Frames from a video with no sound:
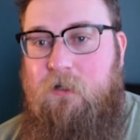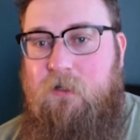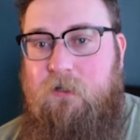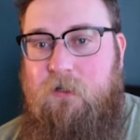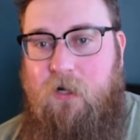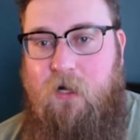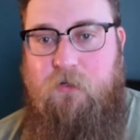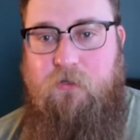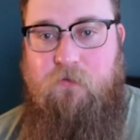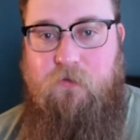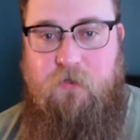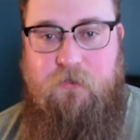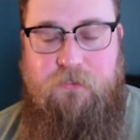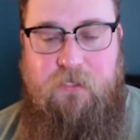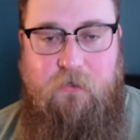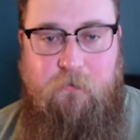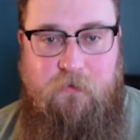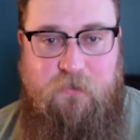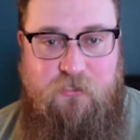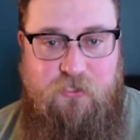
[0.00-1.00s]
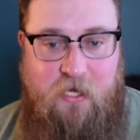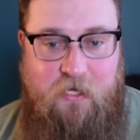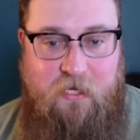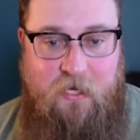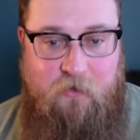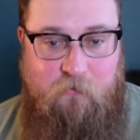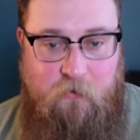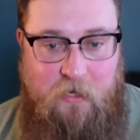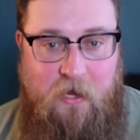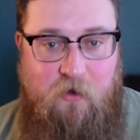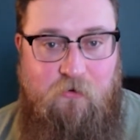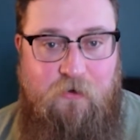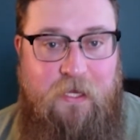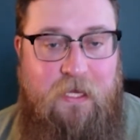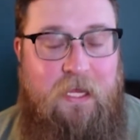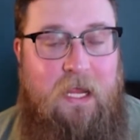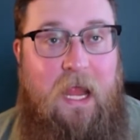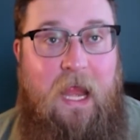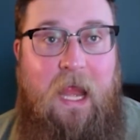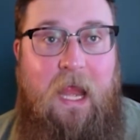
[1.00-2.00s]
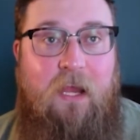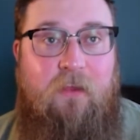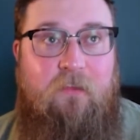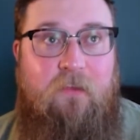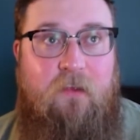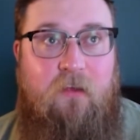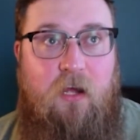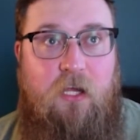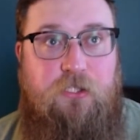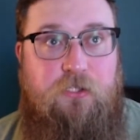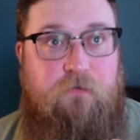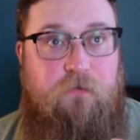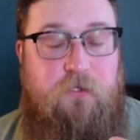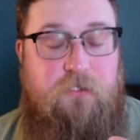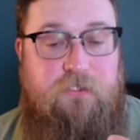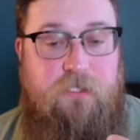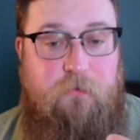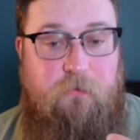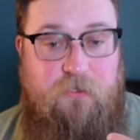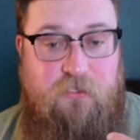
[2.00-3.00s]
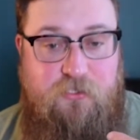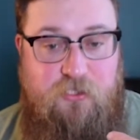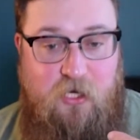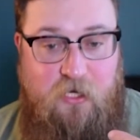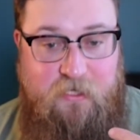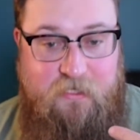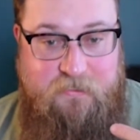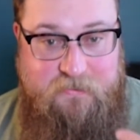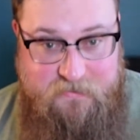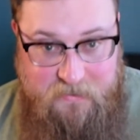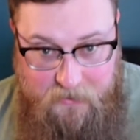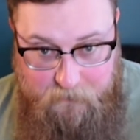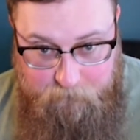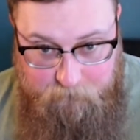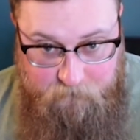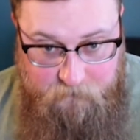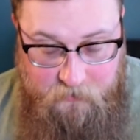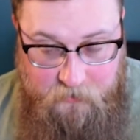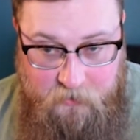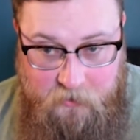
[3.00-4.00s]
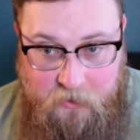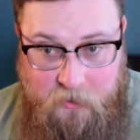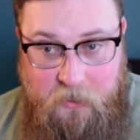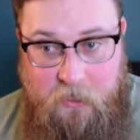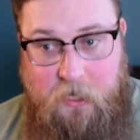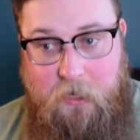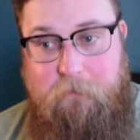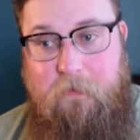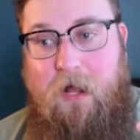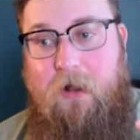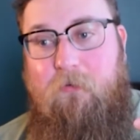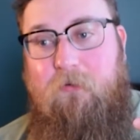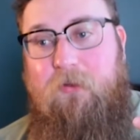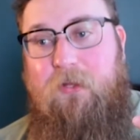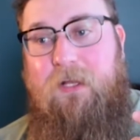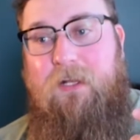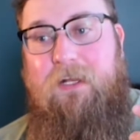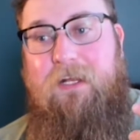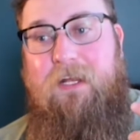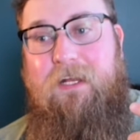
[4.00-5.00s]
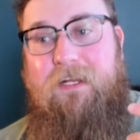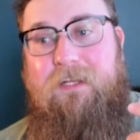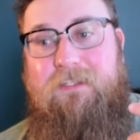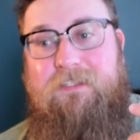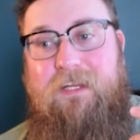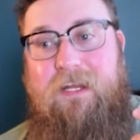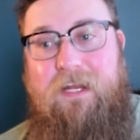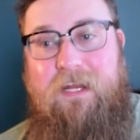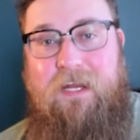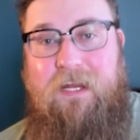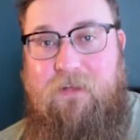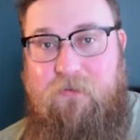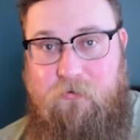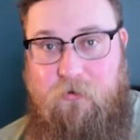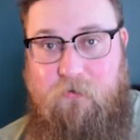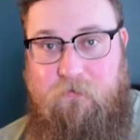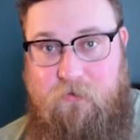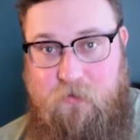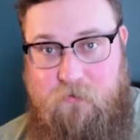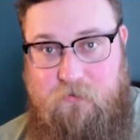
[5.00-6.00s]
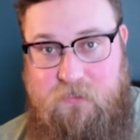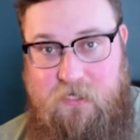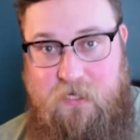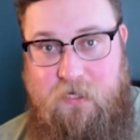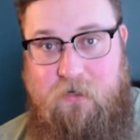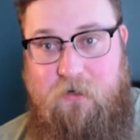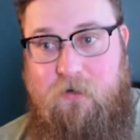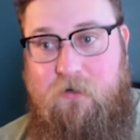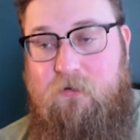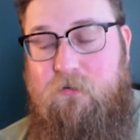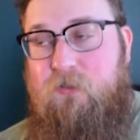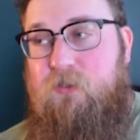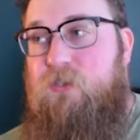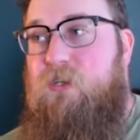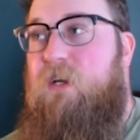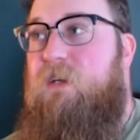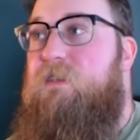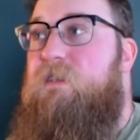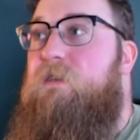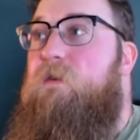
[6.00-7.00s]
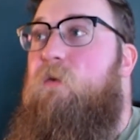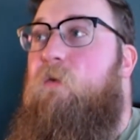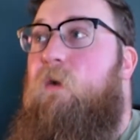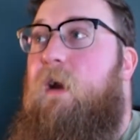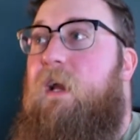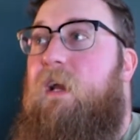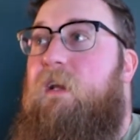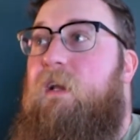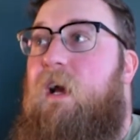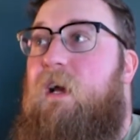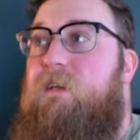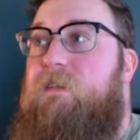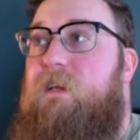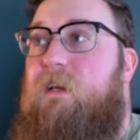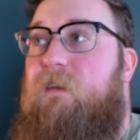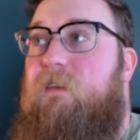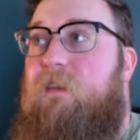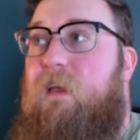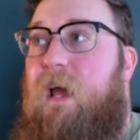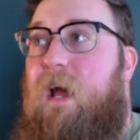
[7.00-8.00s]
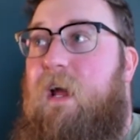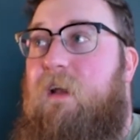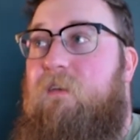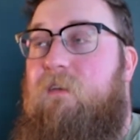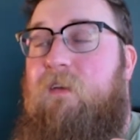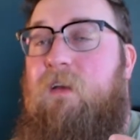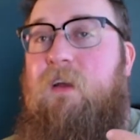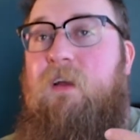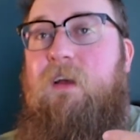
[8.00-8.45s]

controversy with J.K. Rowling and the controversy with Johnny Depp. I'm not really going to get into either of those here, just recognizing that